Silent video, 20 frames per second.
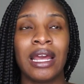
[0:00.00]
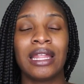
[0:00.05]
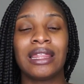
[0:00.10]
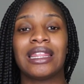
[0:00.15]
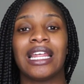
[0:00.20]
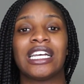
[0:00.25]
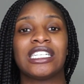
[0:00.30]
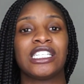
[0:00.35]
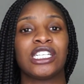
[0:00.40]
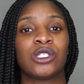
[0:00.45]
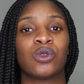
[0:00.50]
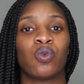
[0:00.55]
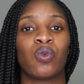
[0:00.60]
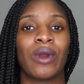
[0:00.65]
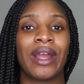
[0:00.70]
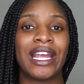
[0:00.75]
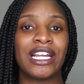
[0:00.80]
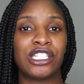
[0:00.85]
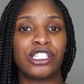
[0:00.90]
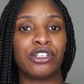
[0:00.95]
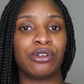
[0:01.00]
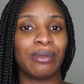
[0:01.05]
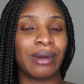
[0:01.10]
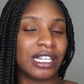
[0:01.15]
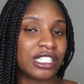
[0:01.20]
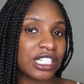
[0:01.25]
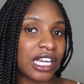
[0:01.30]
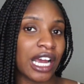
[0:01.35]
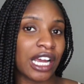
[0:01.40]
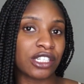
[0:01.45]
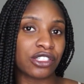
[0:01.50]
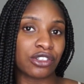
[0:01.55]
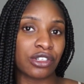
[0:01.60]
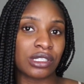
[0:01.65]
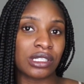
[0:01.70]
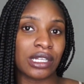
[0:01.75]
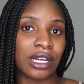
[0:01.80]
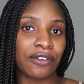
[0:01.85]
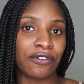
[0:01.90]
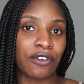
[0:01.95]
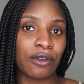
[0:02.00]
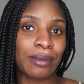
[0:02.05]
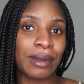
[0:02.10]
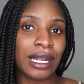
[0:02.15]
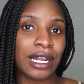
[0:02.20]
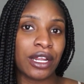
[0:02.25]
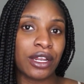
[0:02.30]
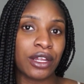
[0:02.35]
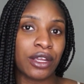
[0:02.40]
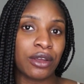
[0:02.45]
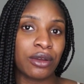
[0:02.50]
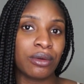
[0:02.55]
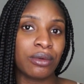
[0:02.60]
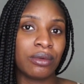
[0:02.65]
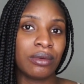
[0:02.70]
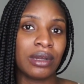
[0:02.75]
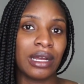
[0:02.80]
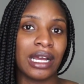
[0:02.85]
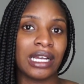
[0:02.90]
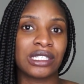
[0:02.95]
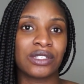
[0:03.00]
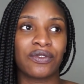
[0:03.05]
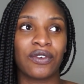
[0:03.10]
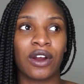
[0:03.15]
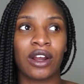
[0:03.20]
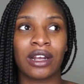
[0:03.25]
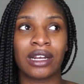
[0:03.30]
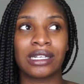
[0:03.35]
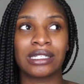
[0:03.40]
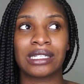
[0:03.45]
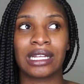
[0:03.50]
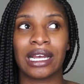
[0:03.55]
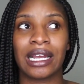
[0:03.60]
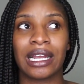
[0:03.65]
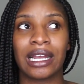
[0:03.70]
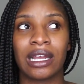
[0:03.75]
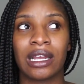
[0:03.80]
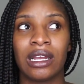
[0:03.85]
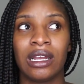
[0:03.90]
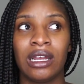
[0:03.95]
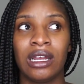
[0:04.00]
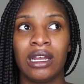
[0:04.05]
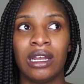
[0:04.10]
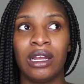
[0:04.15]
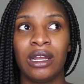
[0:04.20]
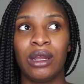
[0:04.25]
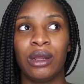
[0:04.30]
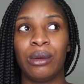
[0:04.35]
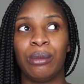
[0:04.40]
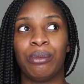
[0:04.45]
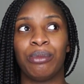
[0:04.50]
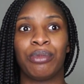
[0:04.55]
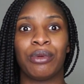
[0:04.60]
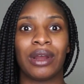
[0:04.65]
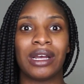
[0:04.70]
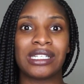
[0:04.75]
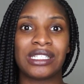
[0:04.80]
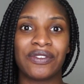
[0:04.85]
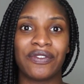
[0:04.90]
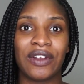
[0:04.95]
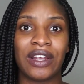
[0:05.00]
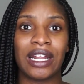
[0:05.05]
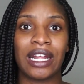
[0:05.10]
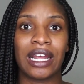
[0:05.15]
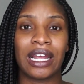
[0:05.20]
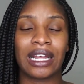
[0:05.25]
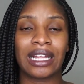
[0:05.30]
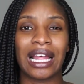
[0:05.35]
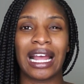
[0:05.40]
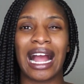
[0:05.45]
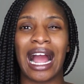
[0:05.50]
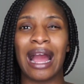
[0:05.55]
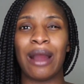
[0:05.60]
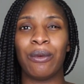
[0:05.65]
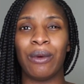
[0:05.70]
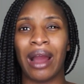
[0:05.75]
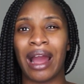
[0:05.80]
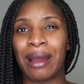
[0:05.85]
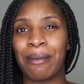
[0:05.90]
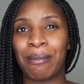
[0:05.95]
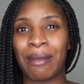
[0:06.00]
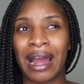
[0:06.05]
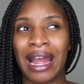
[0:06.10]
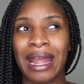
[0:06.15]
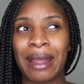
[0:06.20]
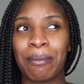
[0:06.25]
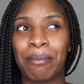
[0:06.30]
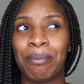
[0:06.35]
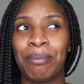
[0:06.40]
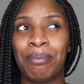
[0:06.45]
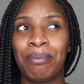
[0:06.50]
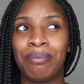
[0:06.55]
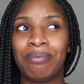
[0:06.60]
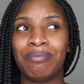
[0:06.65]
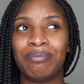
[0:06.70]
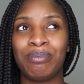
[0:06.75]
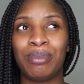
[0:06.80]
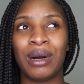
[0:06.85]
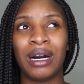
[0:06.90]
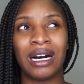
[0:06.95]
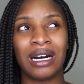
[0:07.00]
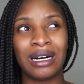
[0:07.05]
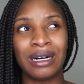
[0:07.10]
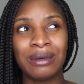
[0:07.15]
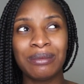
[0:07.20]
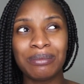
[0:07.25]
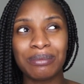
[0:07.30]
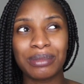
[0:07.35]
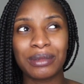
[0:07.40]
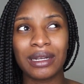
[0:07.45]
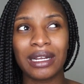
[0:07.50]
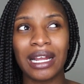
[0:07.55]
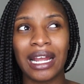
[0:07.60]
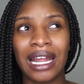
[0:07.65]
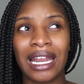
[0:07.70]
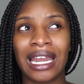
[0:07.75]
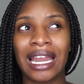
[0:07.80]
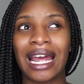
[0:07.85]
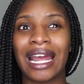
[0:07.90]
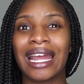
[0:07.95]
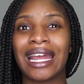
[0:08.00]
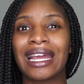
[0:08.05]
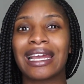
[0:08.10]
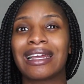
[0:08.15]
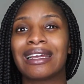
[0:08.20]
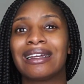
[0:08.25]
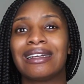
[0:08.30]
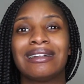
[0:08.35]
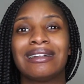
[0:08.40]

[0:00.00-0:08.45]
that's just way too much extra stuff for me to do as far as like breastfeeding. Like I might pump and like